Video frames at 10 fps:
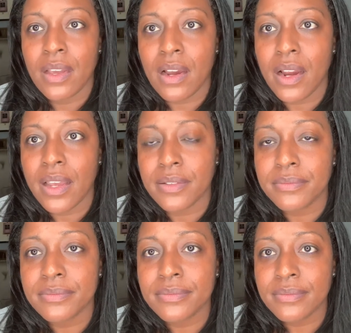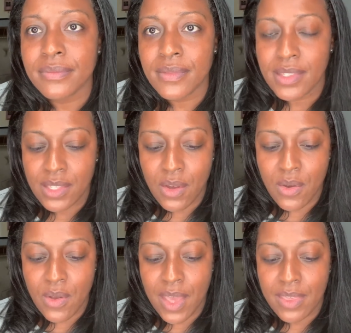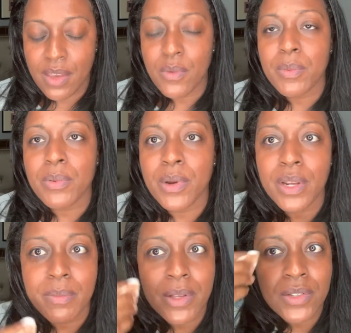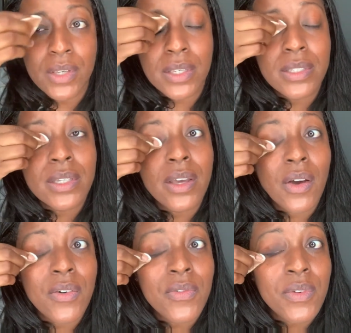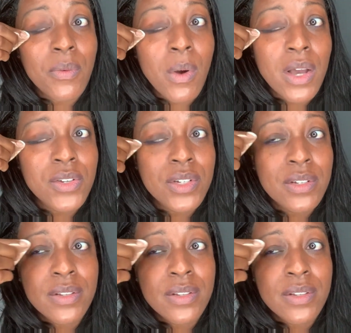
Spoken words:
All right, so I think we're pretty much good to go for the wash.